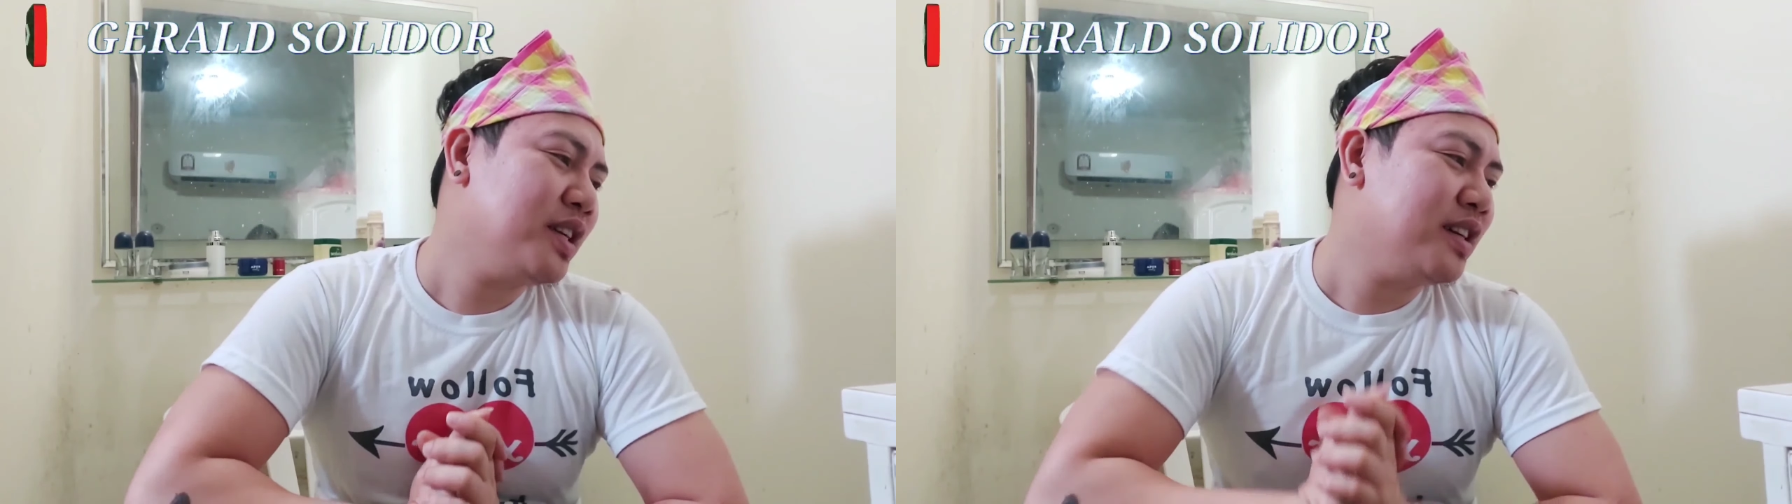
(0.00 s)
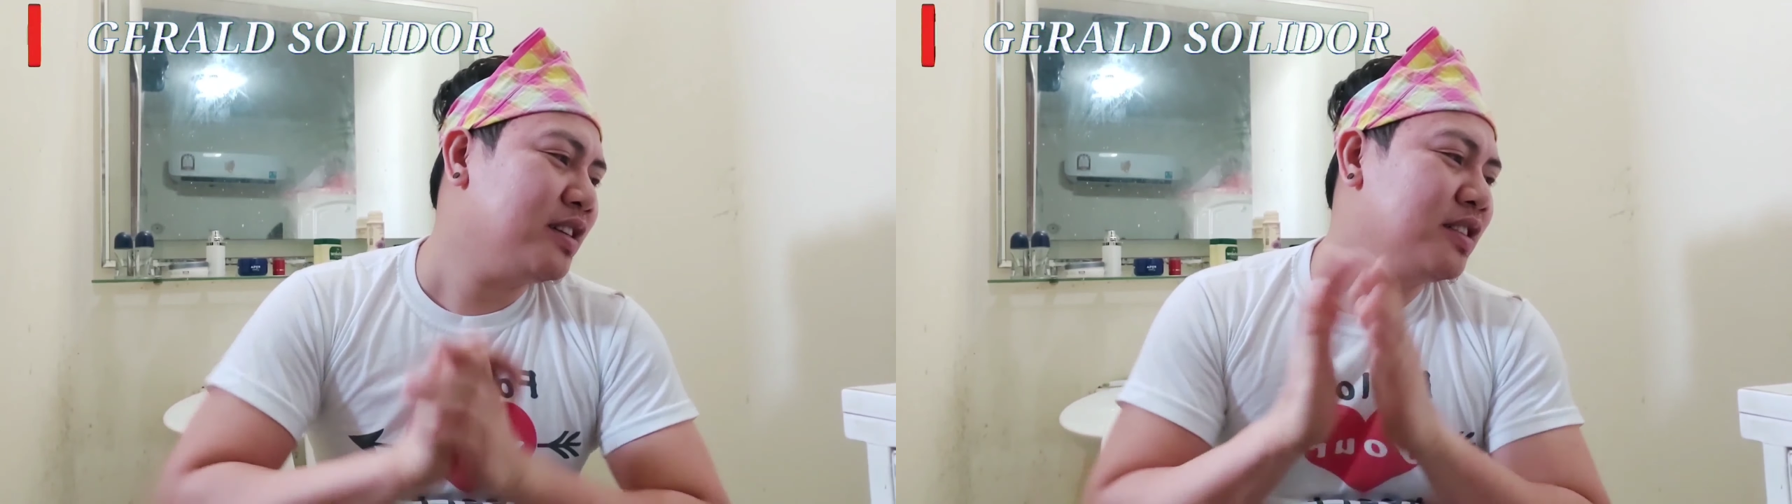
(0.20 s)

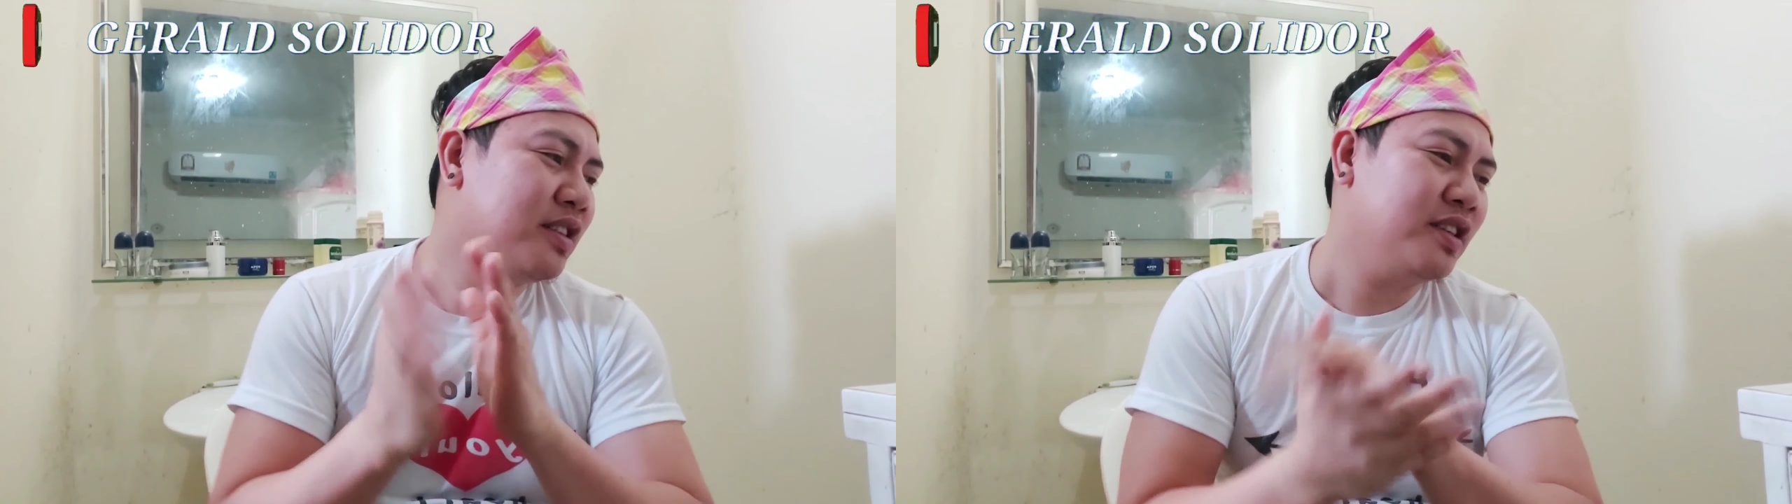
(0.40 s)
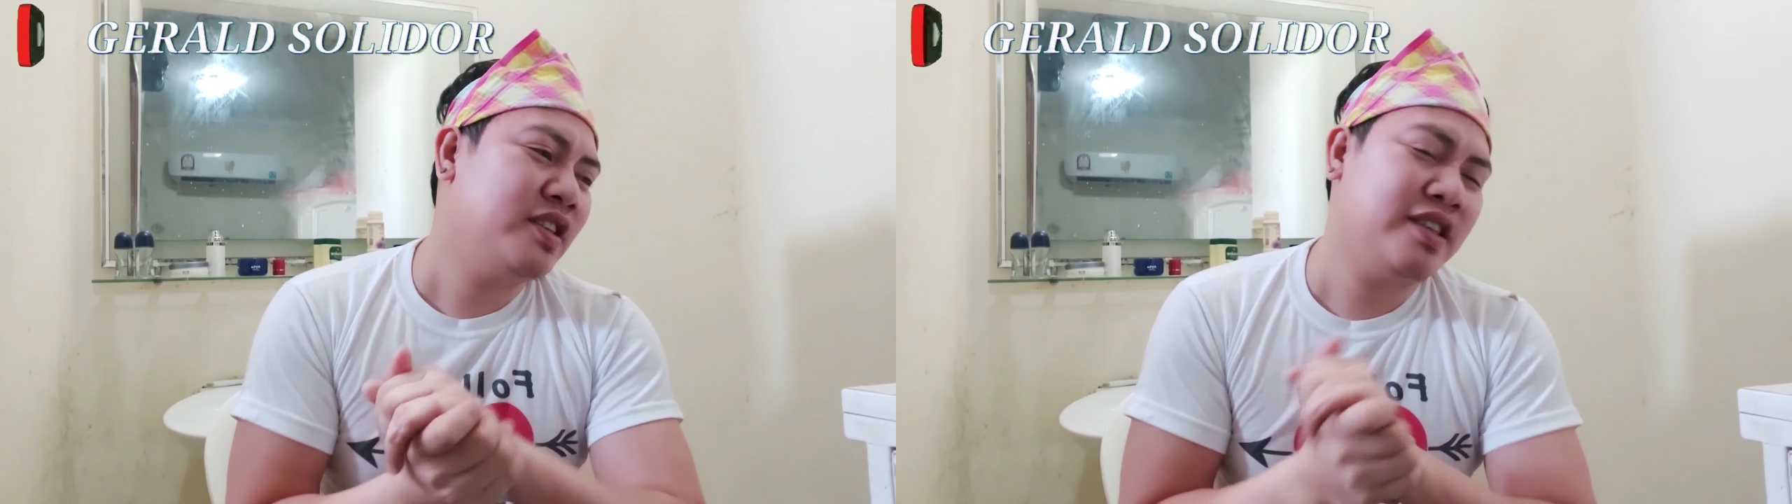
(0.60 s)
young in
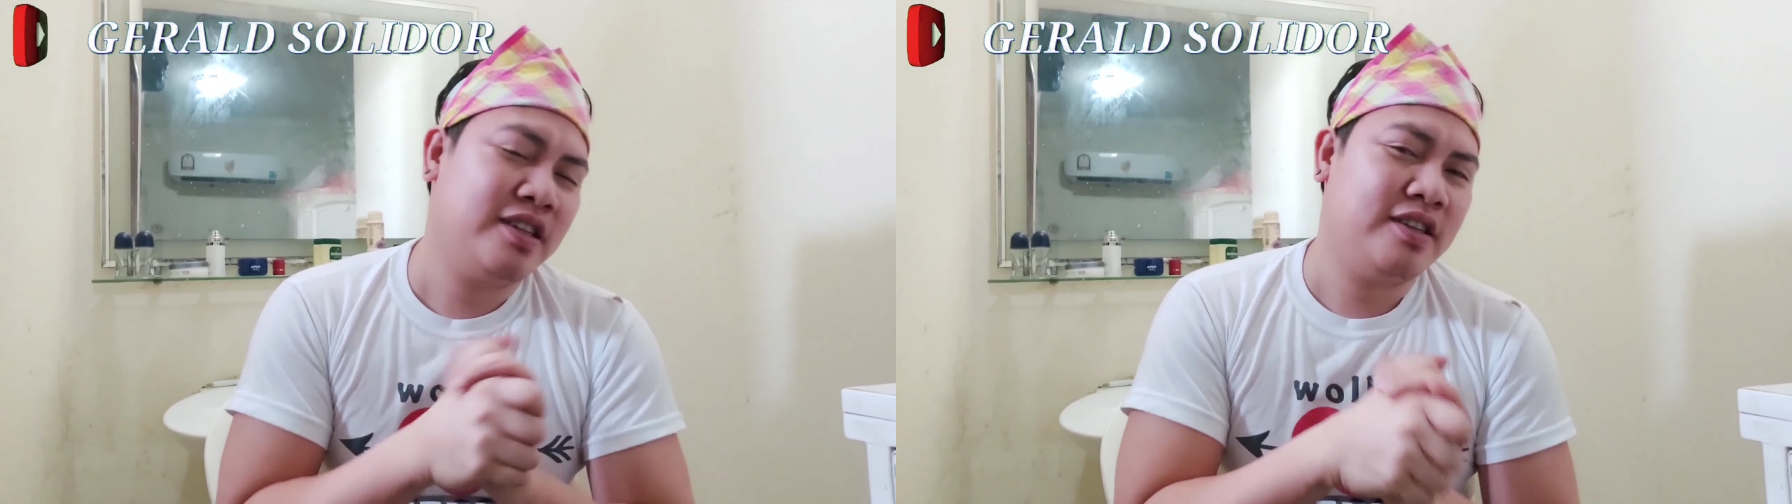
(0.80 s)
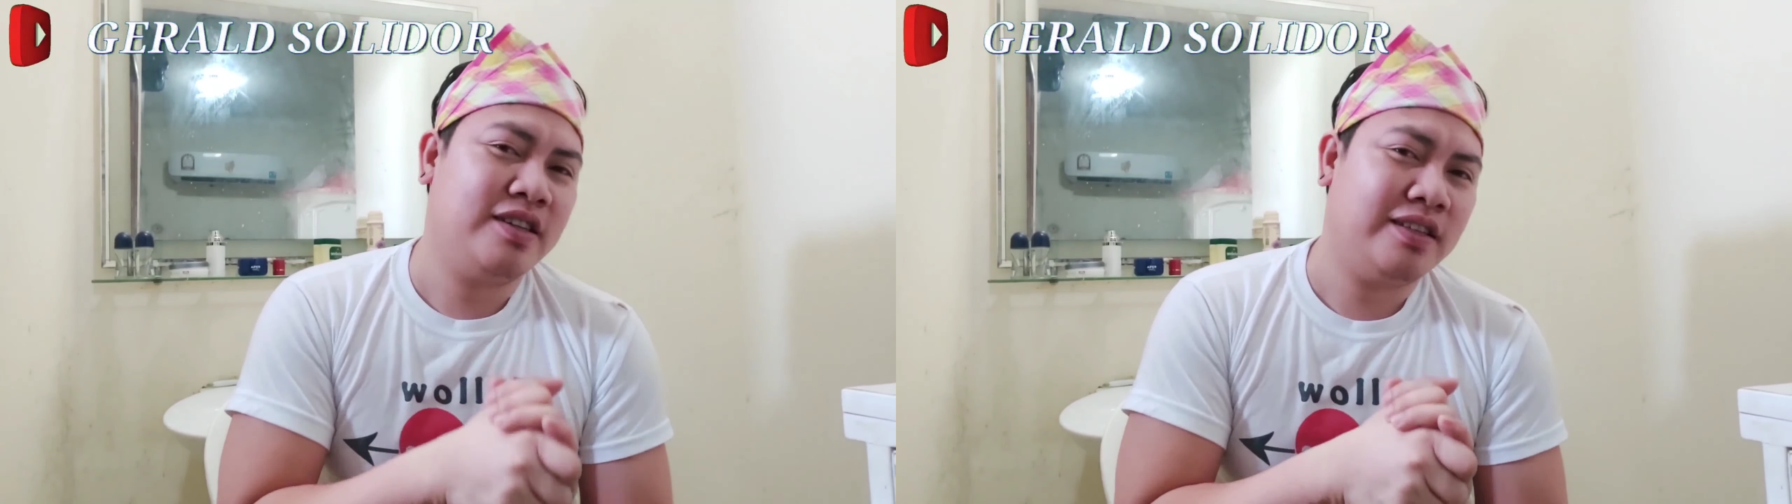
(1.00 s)
her
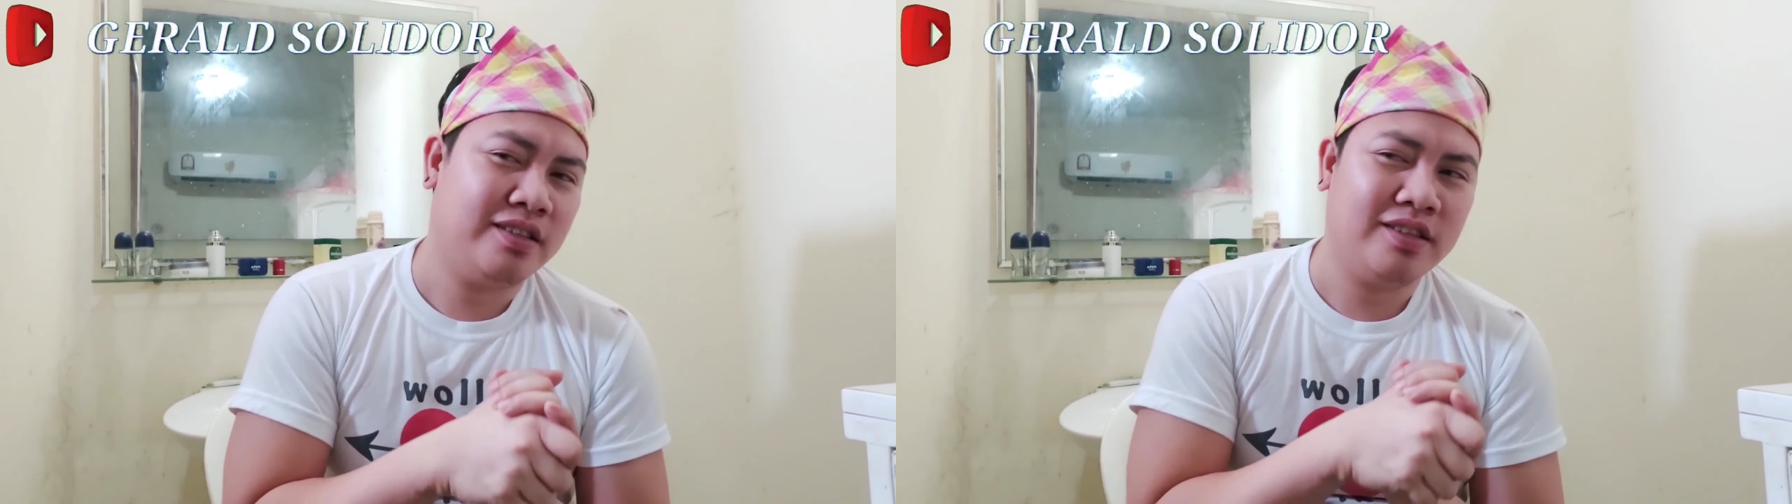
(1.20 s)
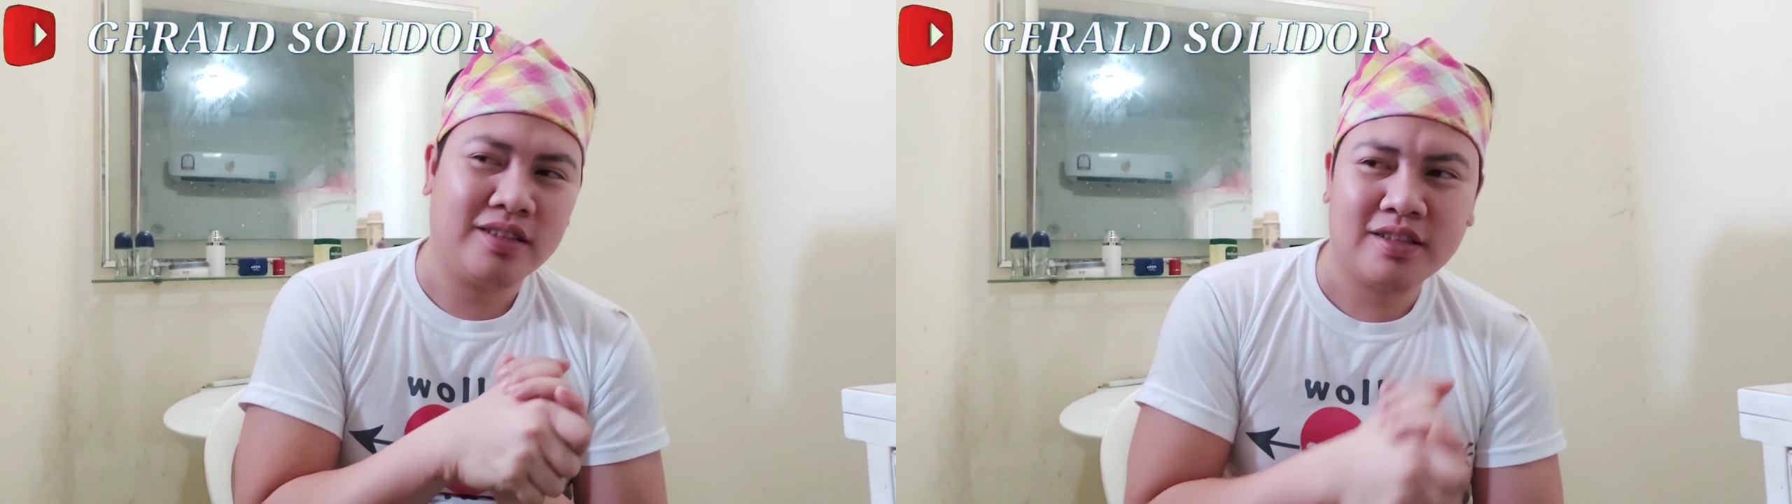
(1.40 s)
uh,